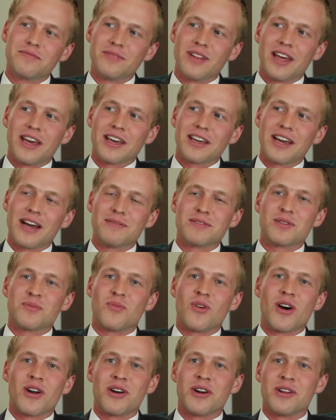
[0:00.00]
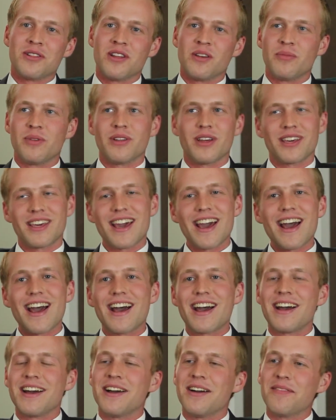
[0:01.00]
like have some water?" And they'll be like,
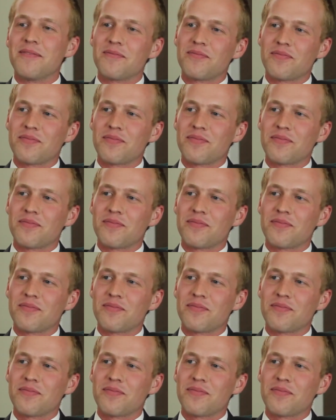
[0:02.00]
"Yeah."